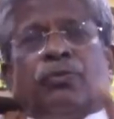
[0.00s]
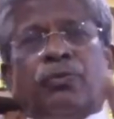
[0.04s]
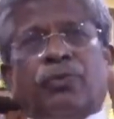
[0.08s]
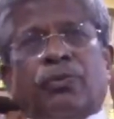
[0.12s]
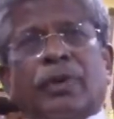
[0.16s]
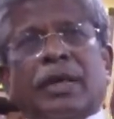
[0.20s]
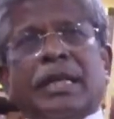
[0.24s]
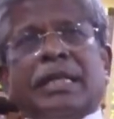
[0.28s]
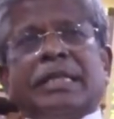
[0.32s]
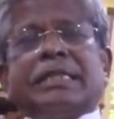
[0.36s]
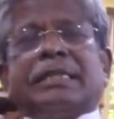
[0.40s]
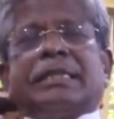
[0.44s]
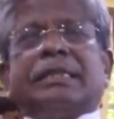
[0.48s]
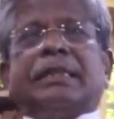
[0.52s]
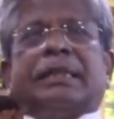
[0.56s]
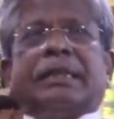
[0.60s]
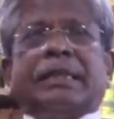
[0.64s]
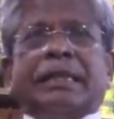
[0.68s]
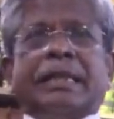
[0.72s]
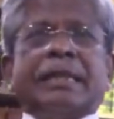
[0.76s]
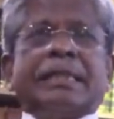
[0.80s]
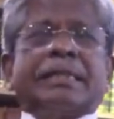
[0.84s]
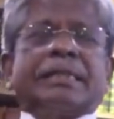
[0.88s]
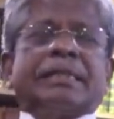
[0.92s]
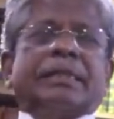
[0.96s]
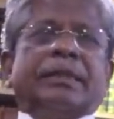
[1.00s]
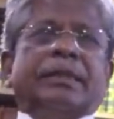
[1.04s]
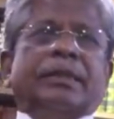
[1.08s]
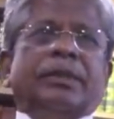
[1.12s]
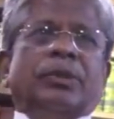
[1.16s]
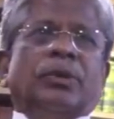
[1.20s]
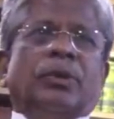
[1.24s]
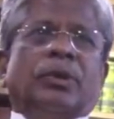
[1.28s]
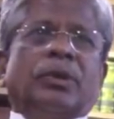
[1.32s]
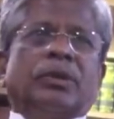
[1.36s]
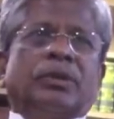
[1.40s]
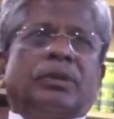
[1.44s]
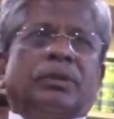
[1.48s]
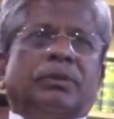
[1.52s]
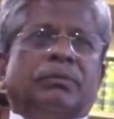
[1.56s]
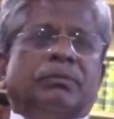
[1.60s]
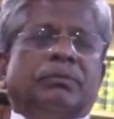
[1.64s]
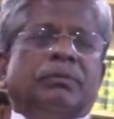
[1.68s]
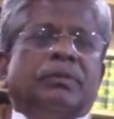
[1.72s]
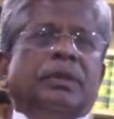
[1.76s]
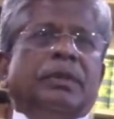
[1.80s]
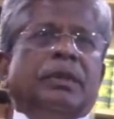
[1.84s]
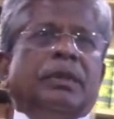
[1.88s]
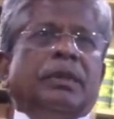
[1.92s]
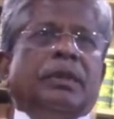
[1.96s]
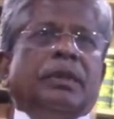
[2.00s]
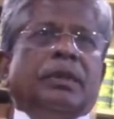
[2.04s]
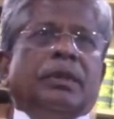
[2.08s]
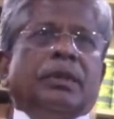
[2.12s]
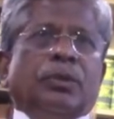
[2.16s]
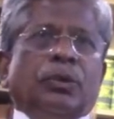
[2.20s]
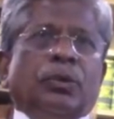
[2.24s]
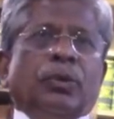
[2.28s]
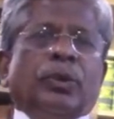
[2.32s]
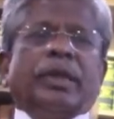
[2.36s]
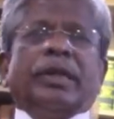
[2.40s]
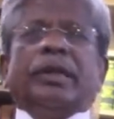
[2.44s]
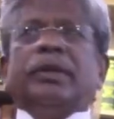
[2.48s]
first test you ought to look